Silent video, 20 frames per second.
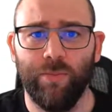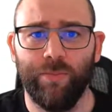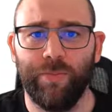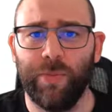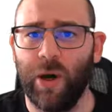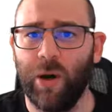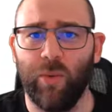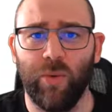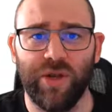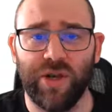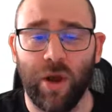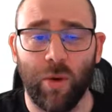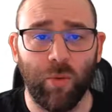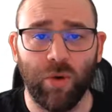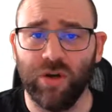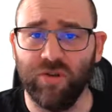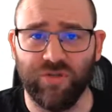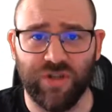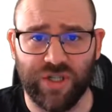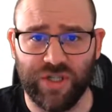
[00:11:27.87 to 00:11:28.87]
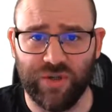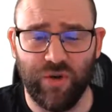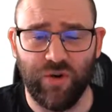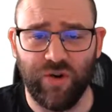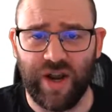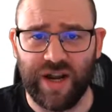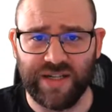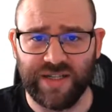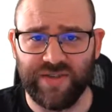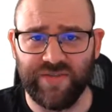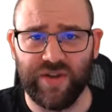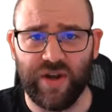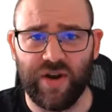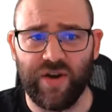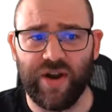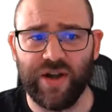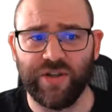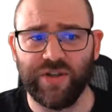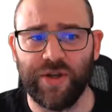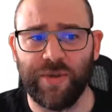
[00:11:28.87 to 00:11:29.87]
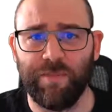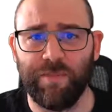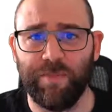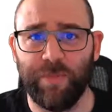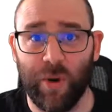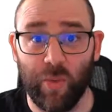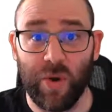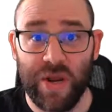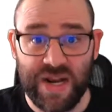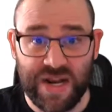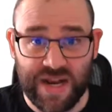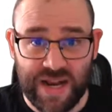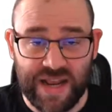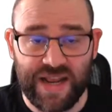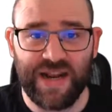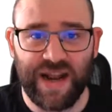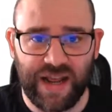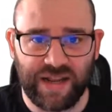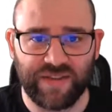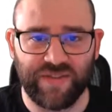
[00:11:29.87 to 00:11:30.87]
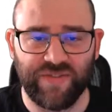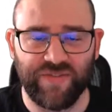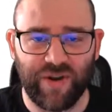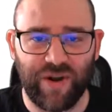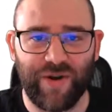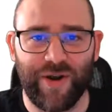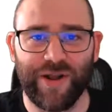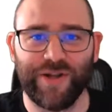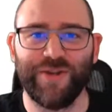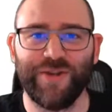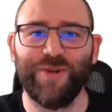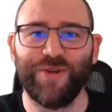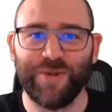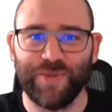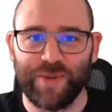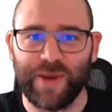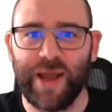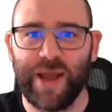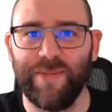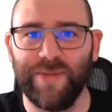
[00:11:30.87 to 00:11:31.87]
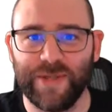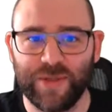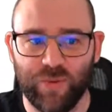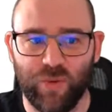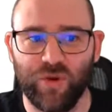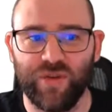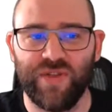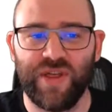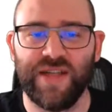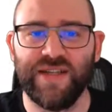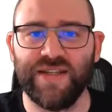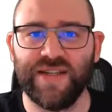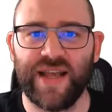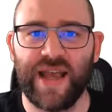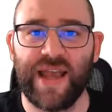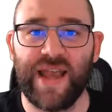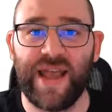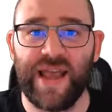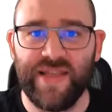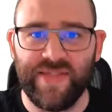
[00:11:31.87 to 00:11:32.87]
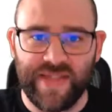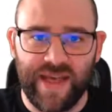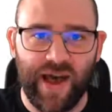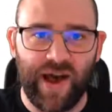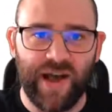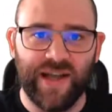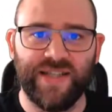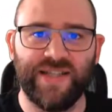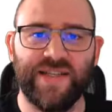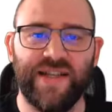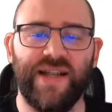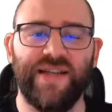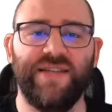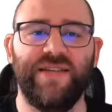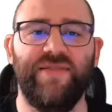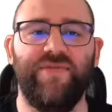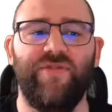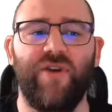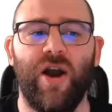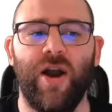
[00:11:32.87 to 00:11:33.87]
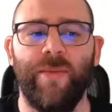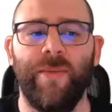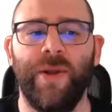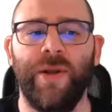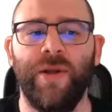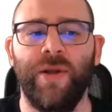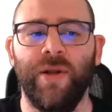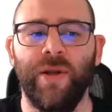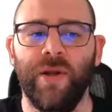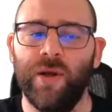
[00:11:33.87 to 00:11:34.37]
but we don't want to restore Active Directory, but we need Active Directory to be able to authenticate in that isolated environment.